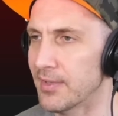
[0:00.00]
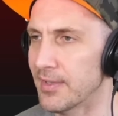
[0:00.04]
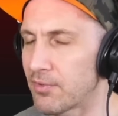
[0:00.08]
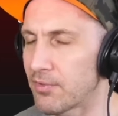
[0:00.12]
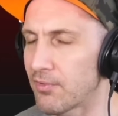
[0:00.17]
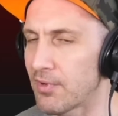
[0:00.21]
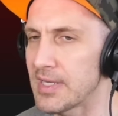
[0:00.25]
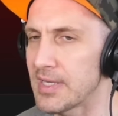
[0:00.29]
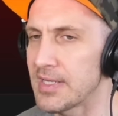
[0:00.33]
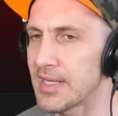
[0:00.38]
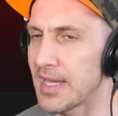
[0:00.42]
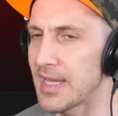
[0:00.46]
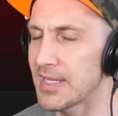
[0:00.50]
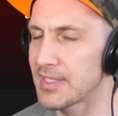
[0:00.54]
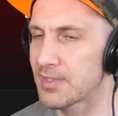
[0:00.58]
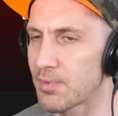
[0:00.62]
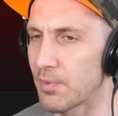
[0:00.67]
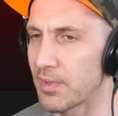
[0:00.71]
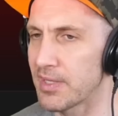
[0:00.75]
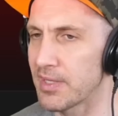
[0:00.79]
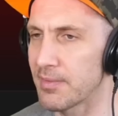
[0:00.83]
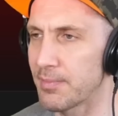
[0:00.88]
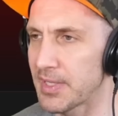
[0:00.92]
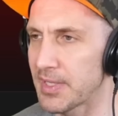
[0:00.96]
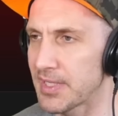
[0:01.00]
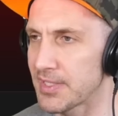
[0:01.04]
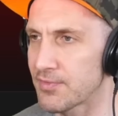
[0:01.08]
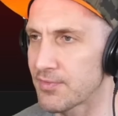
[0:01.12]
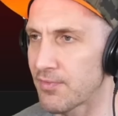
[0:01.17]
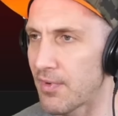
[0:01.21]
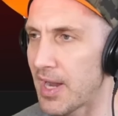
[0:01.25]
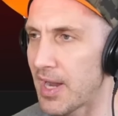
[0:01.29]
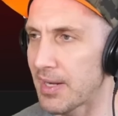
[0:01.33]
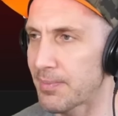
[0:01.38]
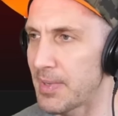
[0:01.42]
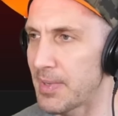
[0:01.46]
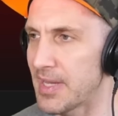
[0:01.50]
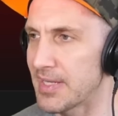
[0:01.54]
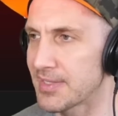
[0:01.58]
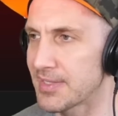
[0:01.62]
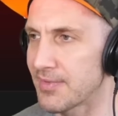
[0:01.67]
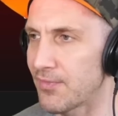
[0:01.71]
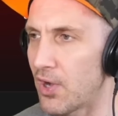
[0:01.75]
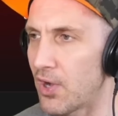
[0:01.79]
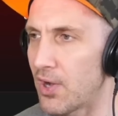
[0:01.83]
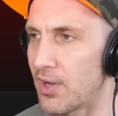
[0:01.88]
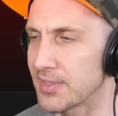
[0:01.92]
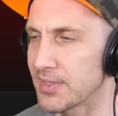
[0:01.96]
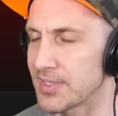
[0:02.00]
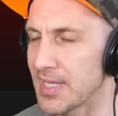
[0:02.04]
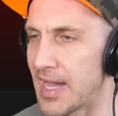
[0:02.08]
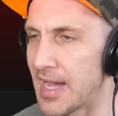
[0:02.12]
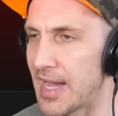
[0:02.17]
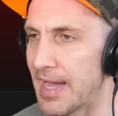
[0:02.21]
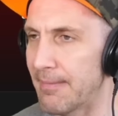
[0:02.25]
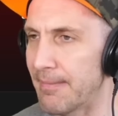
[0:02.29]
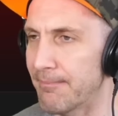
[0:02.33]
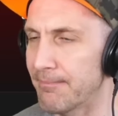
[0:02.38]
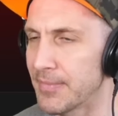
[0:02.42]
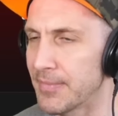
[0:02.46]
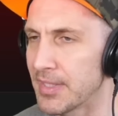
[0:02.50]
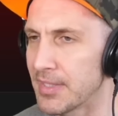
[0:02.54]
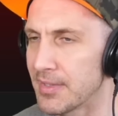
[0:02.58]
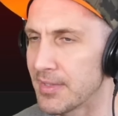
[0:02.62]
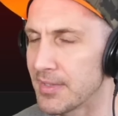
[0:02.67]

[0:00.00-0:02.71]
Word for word: Green Day one of the biggest rock bands of all time.